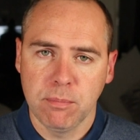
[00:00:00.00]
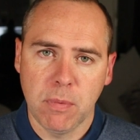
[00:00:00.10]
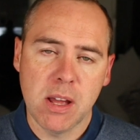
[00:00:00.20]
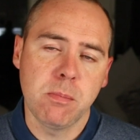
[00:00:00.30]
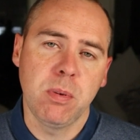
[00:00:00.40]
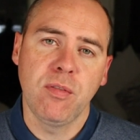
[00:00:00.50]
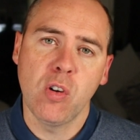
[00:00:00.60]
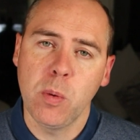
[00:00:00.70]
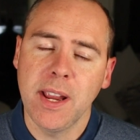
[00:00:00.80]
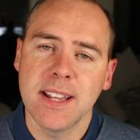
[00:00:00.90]
Well,
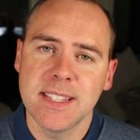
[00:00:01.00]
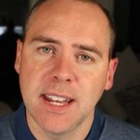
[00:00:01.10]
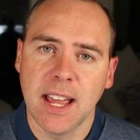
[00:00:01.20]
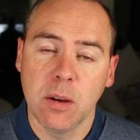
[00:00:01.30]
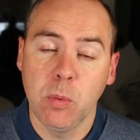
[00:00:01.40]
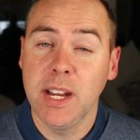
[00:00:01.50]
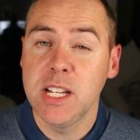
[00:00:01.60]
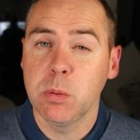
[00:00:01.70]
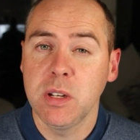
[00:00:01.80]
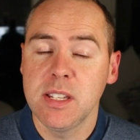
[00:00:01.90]
before we answer that, we
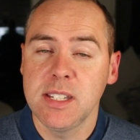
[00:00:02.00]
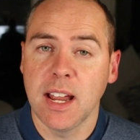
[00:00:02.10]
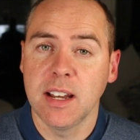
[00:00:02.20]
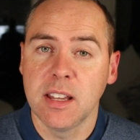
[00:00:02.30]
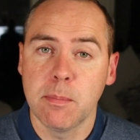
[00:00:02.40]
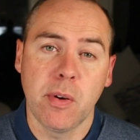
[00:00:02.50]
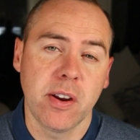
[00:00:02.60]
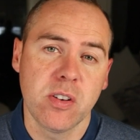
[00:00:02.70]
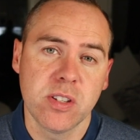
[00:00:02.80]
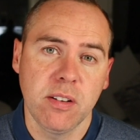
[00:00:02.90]
need to understand that
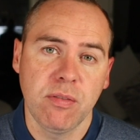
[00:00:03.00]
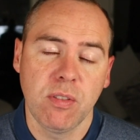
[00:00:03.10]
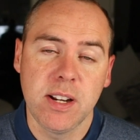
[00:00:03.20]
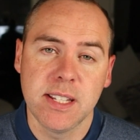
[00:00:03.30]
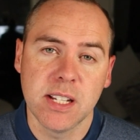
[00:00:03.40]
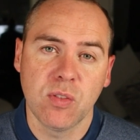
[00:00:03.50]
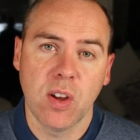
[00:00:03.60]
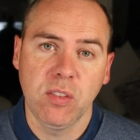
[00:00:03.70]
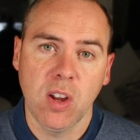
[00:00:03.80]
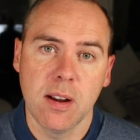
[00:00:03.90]
Microsoft three
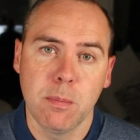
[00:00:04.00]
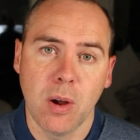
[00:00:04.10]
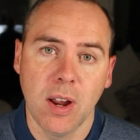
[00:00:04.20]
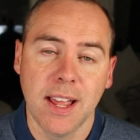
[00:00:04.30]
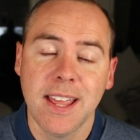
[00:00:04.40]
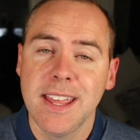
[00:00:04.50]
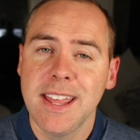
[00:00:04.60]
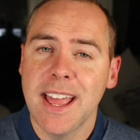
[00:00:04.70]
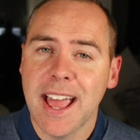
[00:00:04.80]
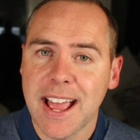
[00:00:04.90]
sixty-five Copilot
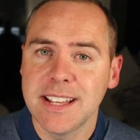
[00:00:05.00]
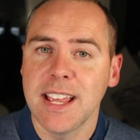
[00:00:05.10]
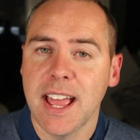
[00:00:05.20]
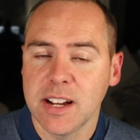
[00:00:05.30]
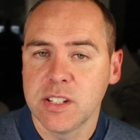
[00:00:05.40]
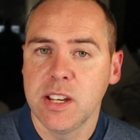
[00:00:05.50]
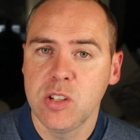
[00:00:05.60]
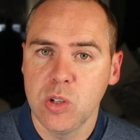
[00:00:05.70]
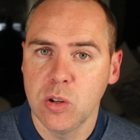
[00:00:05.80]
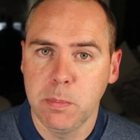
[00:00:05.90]
has access
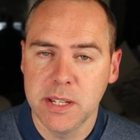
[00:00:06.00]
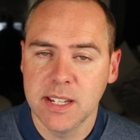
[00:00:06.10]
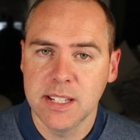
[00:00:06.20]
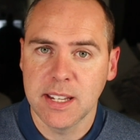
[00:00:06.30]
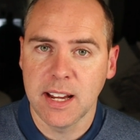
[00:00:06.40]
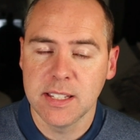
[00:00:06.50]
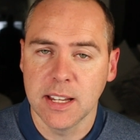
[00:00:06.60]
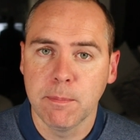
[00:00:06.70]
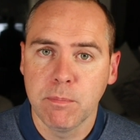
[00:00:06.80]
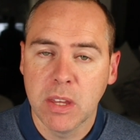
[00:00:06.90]
to your business
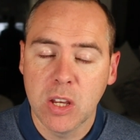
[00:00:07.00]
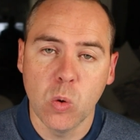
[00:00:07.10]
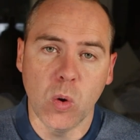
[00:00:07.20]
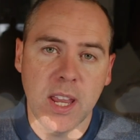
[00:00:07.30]
data, your